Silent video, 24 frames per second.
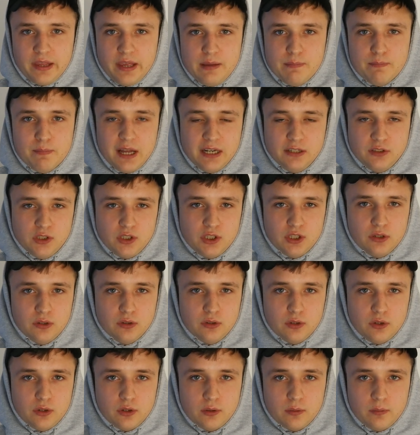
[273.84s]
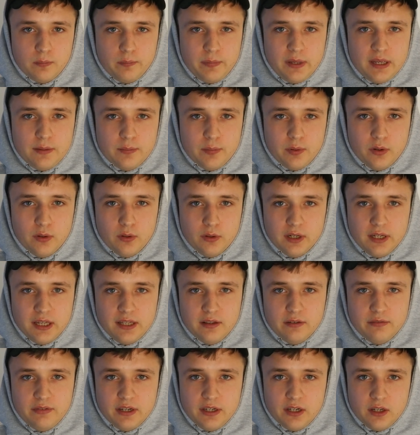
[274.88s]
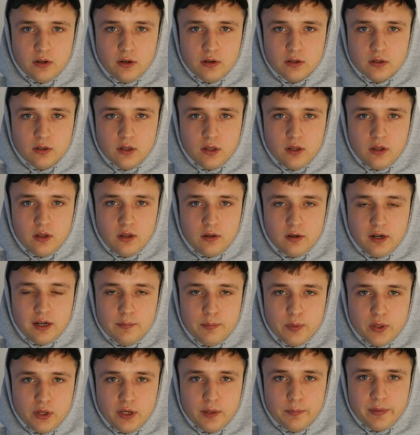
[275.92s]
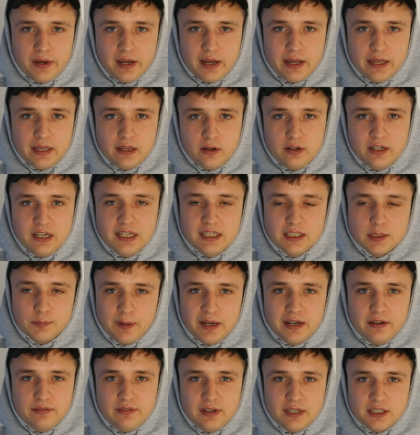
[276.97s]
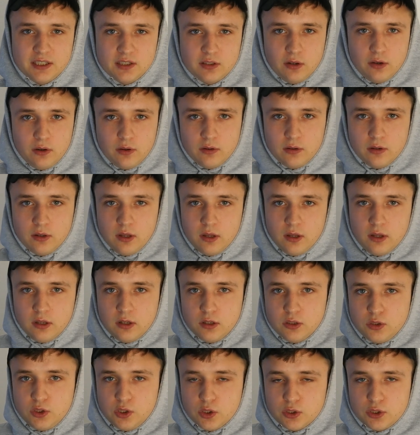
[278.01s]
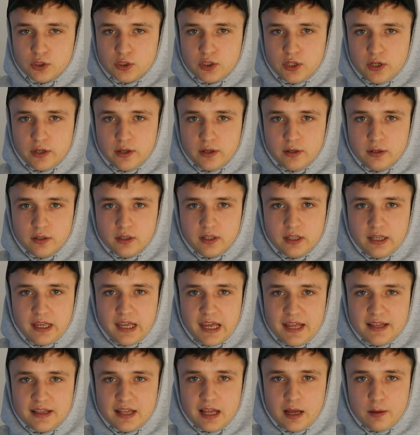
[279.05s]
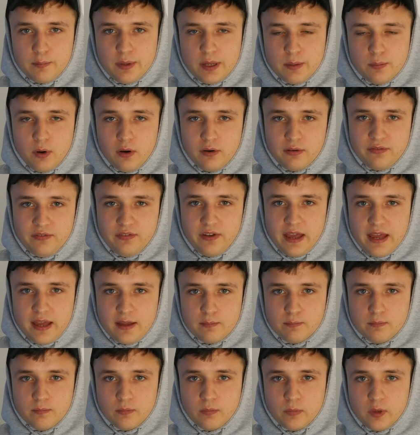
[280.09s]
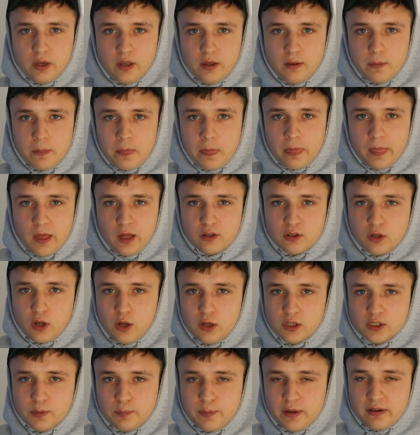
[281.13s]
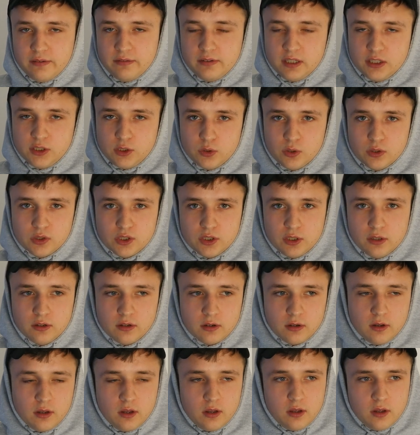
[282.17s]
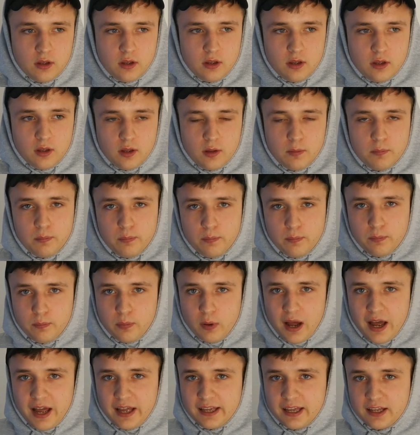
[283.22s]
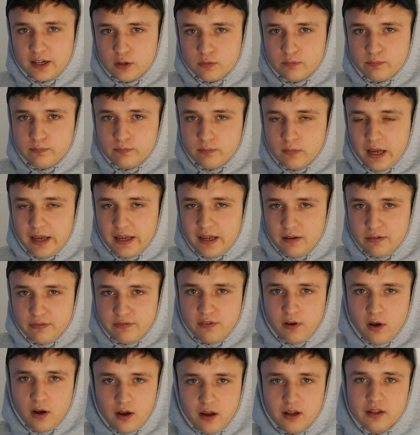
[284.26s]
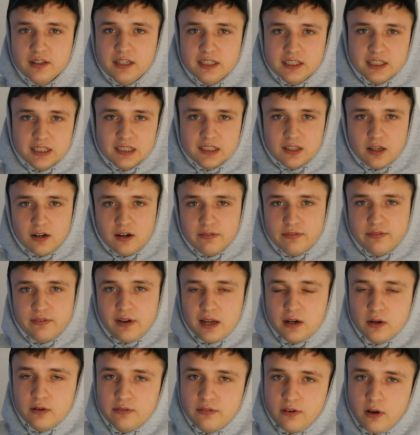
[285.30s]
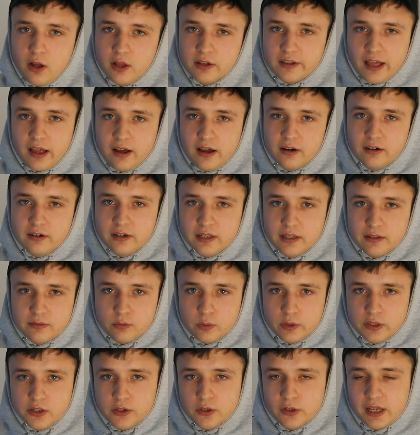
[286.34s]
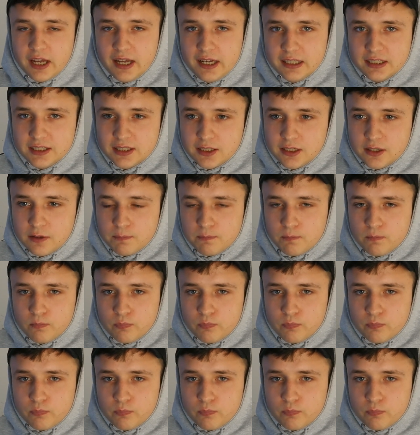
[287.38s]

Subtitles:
he mentioned people in the video like PewDiePie and in his manifesto, just to gain that bit more fame and cause a bit of destruction. But I had a thought, and this is the final thought that I'll leave with you guys.